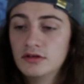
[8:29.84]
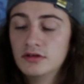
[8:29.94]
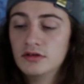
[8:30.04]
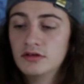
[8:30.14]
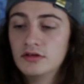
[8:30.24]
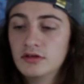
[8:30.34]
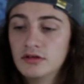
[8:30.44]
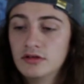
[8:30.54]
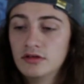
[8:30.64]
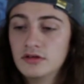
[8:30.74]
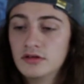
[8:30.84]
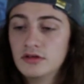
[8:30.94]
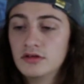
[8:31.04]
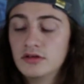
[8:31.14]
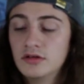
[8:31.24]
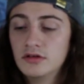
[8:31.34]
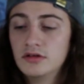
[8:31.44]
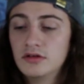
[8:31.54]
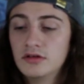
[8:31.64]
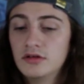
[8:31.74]

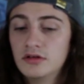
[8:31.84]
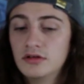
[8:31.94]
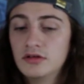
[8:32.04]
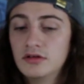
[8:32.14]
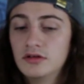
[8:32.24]
No words are spoken by the person on screen.